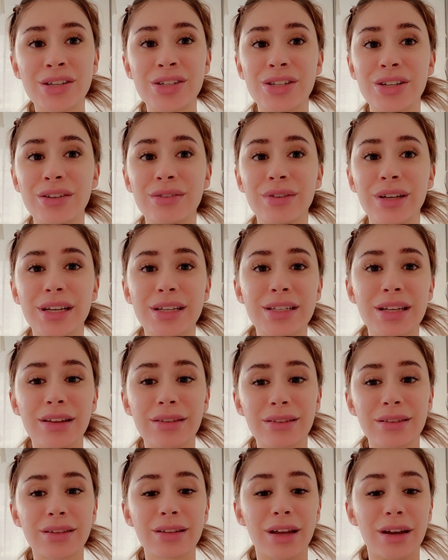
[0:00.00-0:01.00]
two weeks
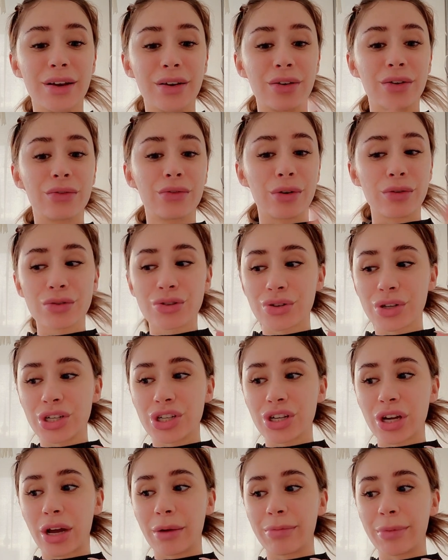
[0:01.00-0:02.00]
other than grocery
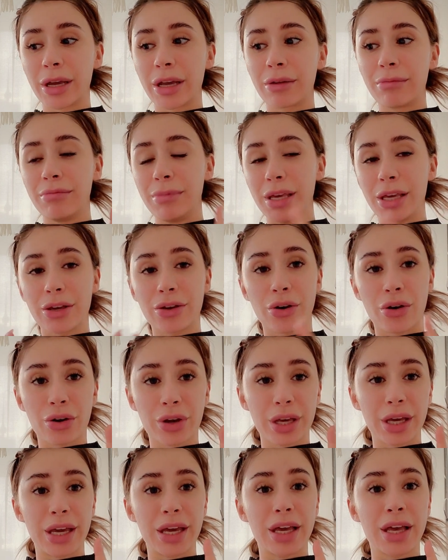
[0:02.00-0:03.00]
shopping, me
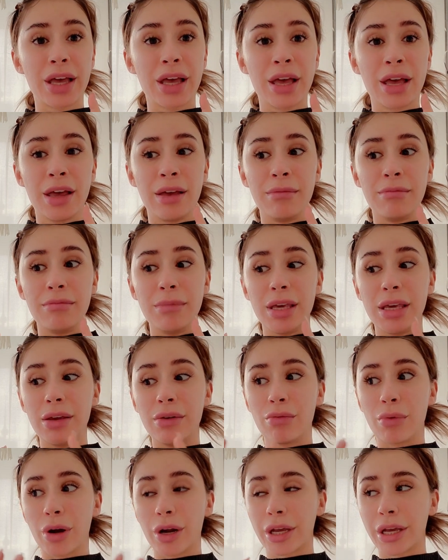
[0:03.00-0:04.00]
cooking,
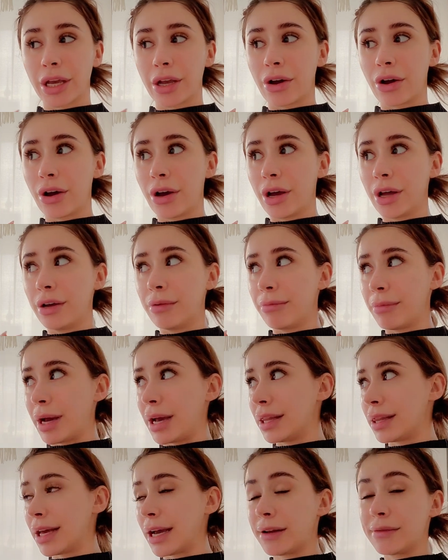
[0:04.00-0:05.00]
me working on
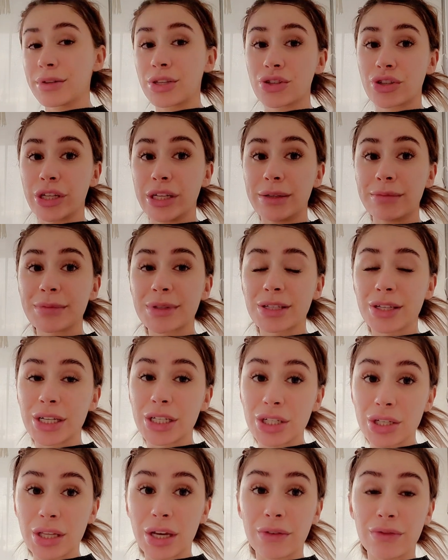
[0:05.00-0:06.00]
my live stream. So I
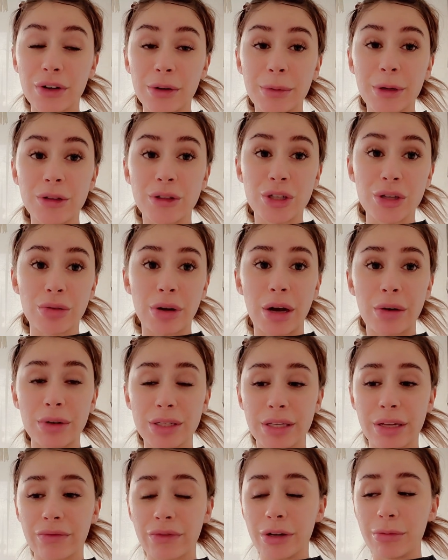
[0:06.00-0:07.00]
do that for about two
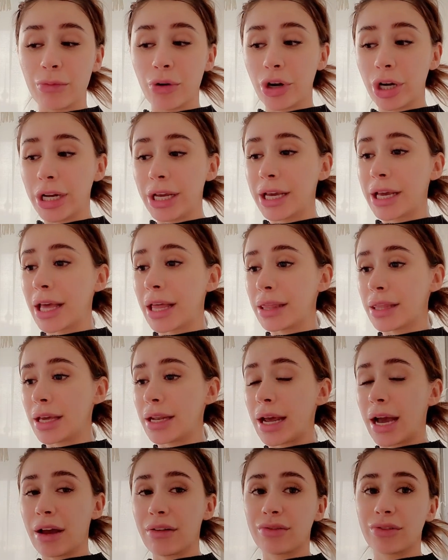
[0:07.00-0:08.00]
hours every morning. And
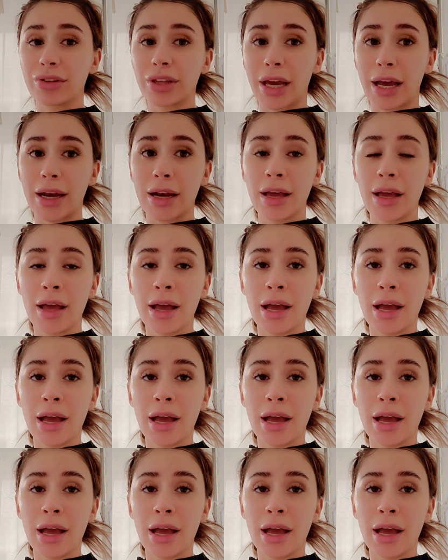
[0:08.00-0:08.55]
then after that,